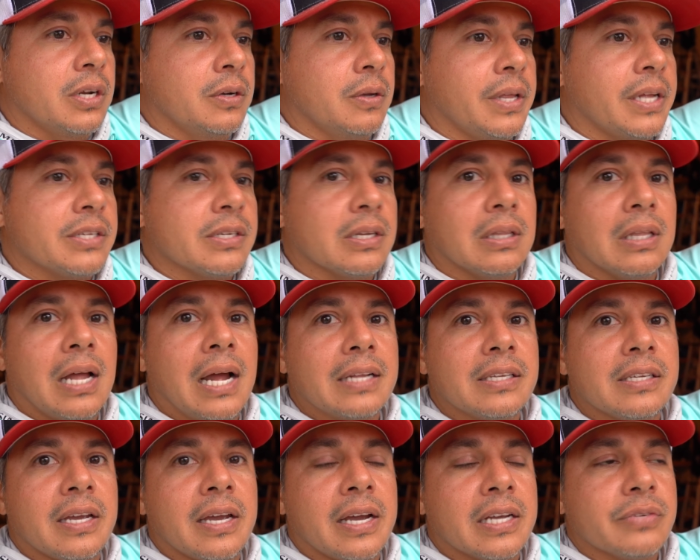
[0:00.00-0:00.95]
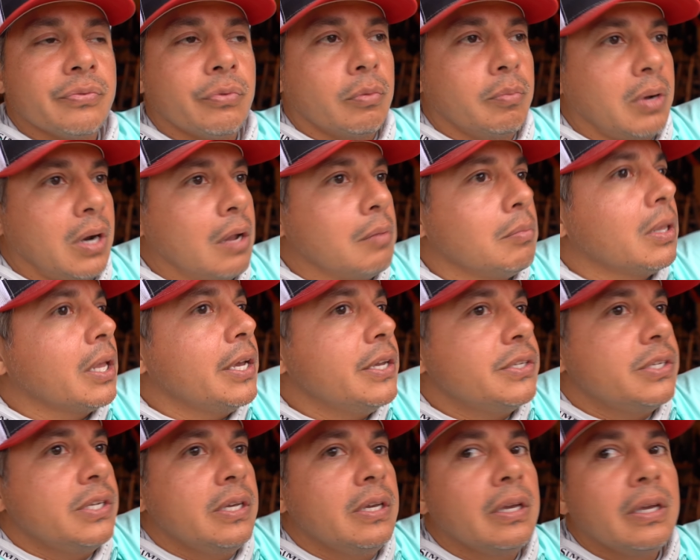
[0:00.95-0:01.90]
I know that's a lot to ask for, but I'm
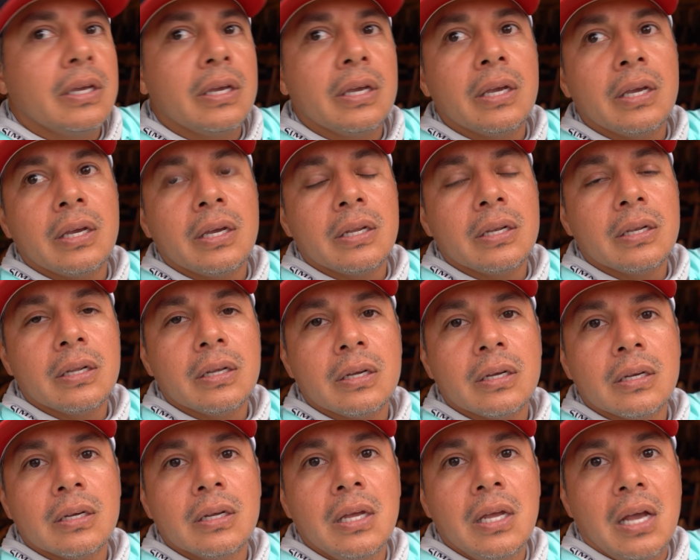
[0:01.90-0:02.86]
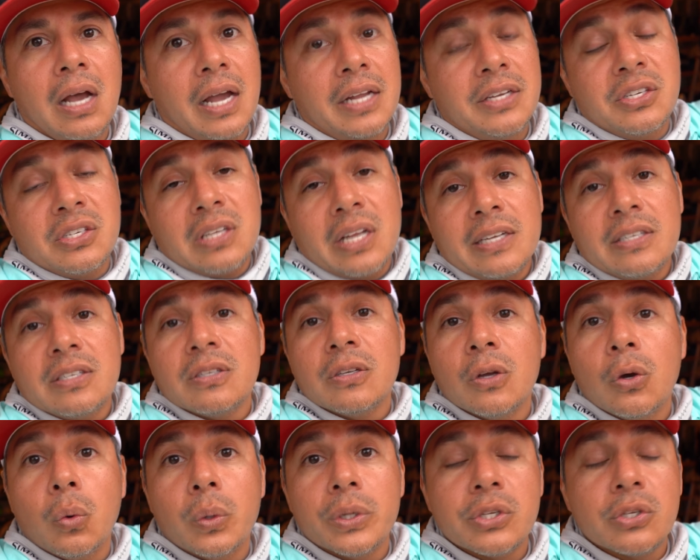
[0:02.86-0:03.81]
lazy and uh, I just like to
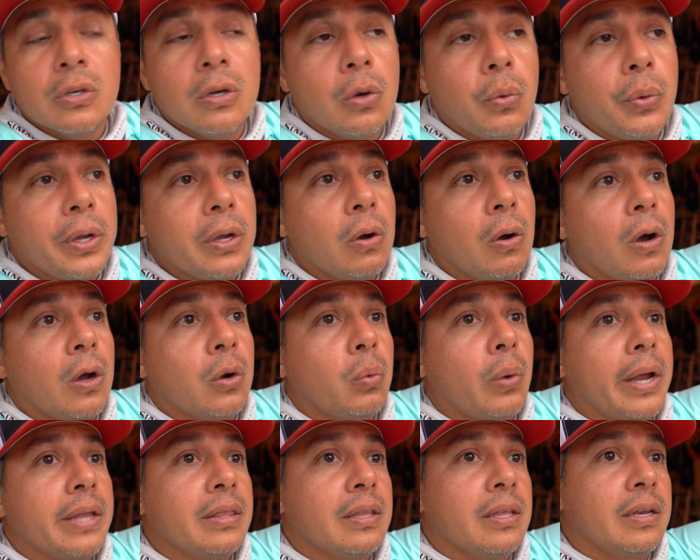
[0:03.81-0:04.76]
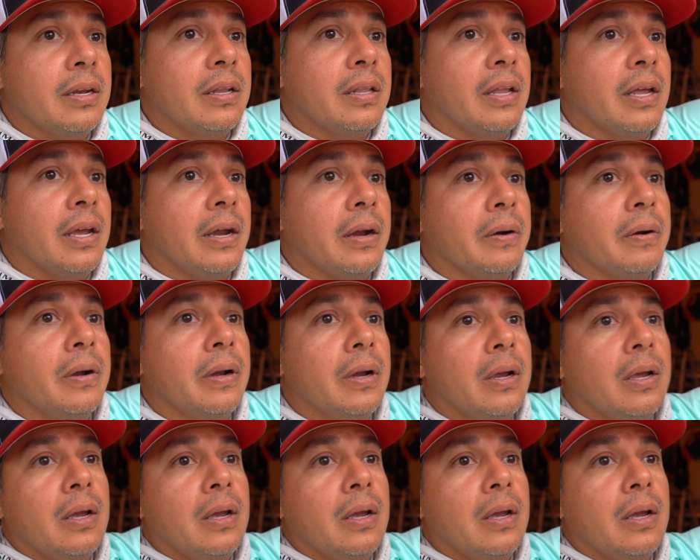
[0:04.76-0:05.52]
know what's going on right then and there.